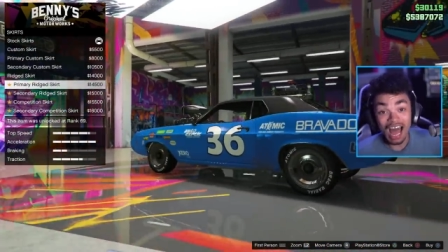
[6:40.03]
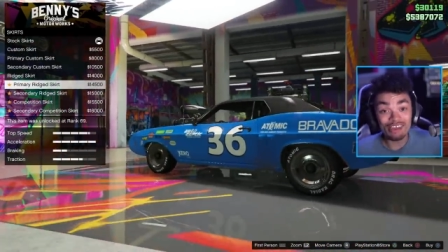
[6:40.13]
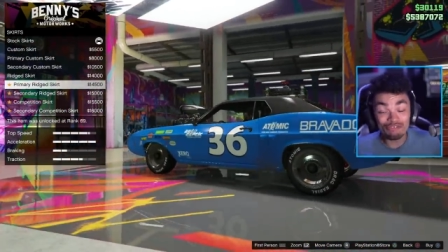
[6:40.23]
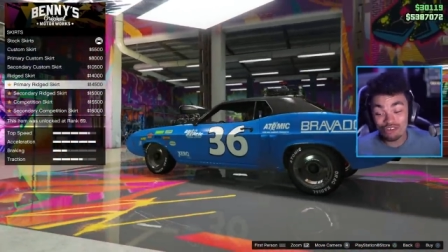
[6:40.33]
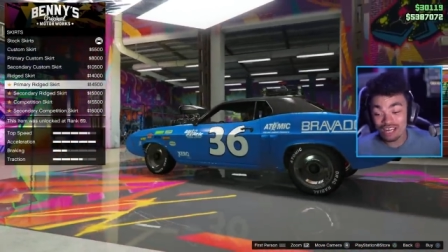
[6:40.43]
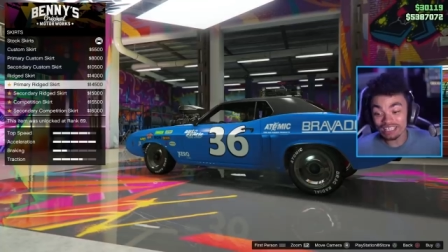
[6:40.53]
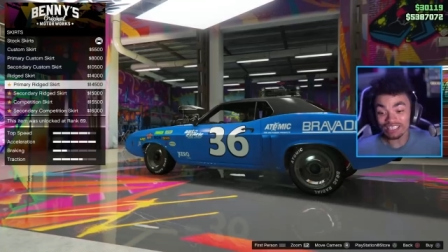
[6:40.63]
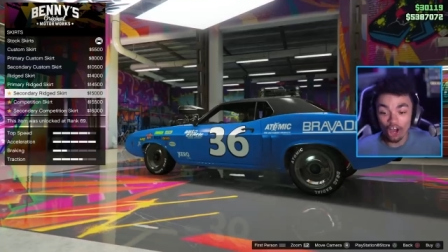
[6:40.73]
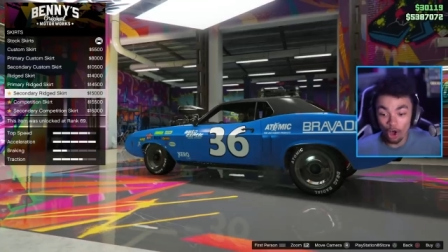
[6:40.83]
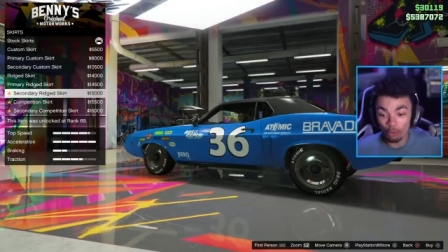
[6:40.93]
I
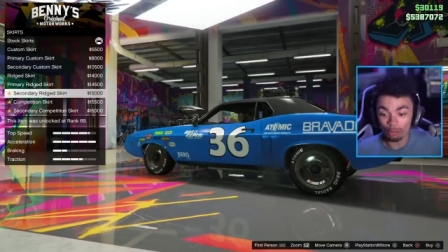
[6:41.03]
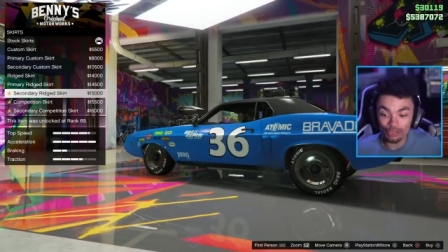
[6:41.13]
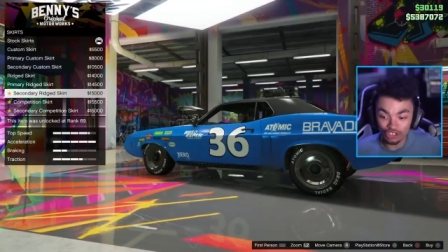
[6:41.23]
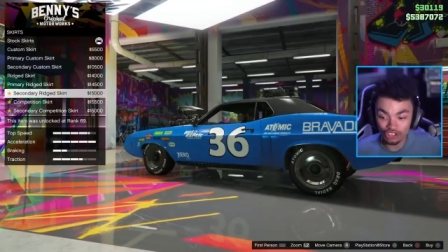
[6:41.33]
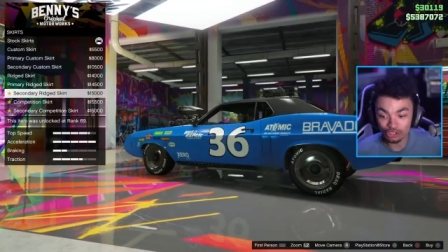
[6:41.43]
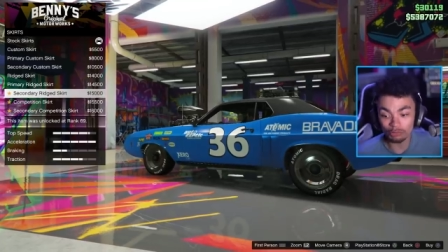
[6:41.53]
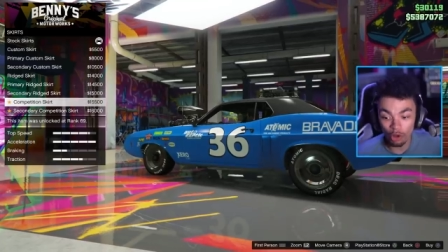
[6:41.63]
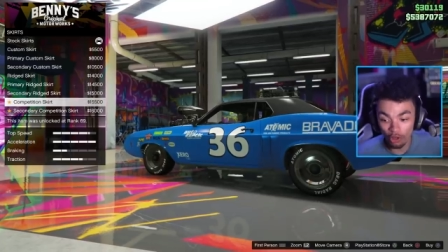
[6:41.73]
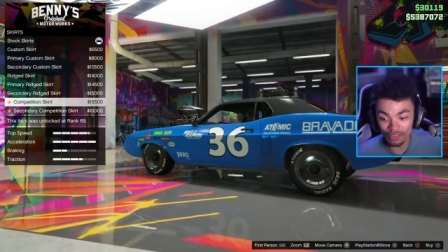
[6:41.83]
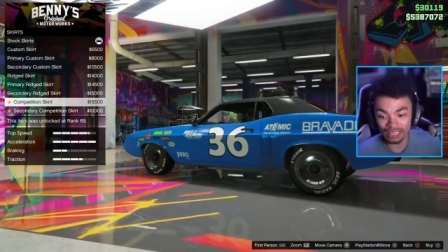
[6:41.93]
really hope that some
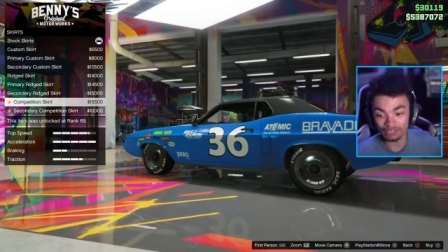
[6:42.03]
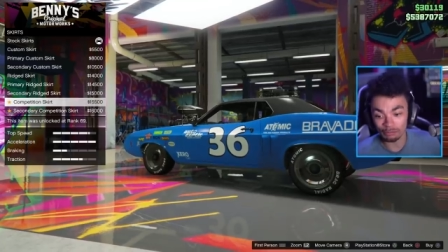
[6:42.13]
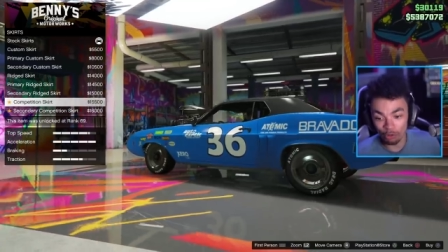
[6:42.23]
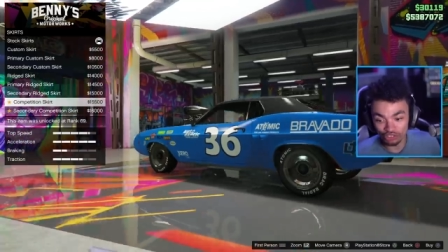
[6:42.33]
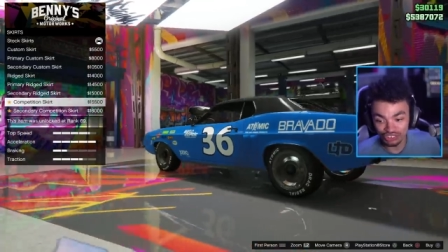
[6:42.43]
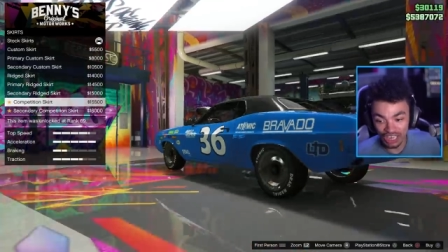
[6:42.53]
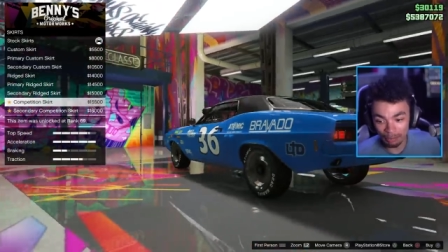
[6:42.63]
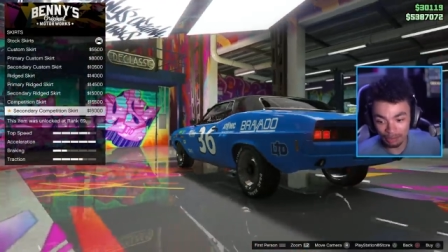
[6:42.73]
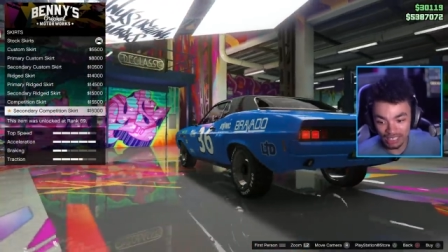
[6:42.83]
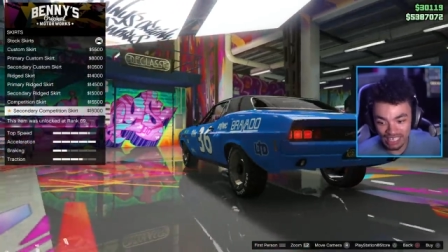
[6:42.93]
like more
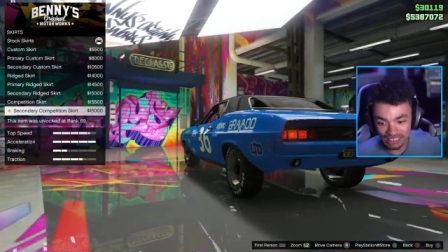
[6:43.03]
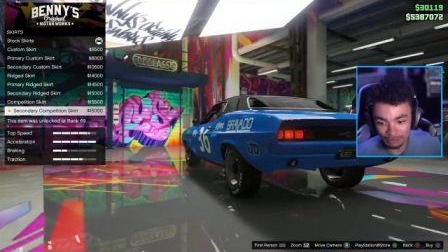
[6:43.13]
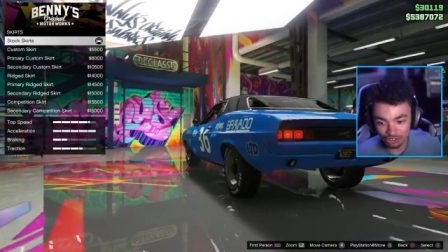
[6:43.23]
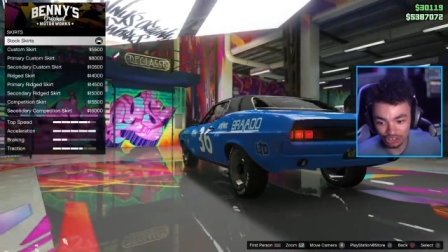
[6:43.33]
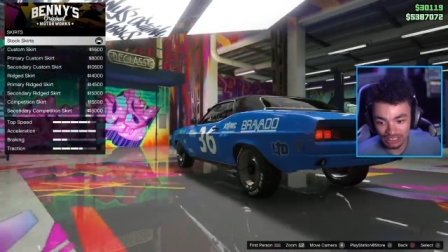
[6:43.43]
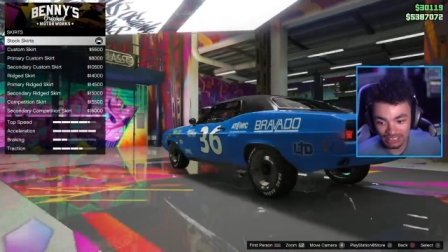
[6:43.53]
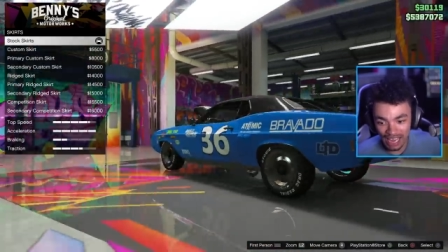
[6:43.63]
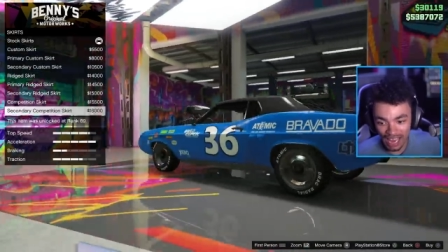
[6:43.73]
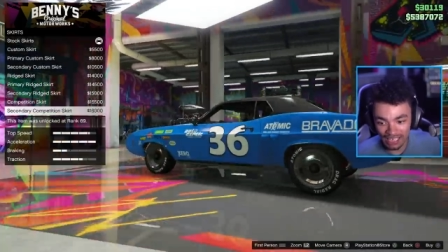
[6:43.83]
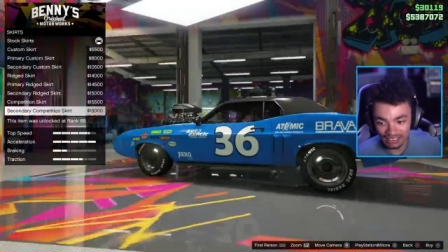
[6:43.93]
Japanese machines
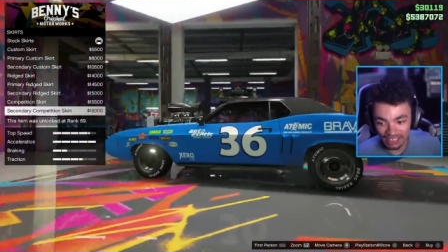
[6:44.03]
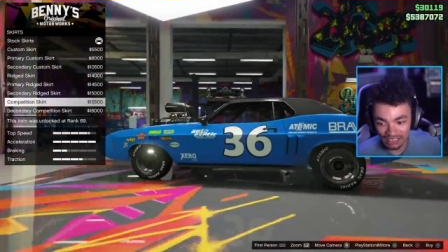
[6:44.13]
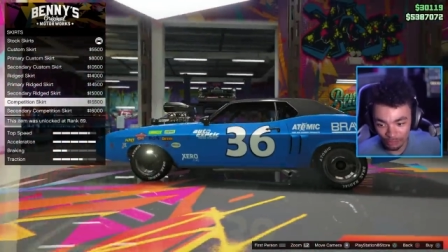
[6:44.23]
get added to this.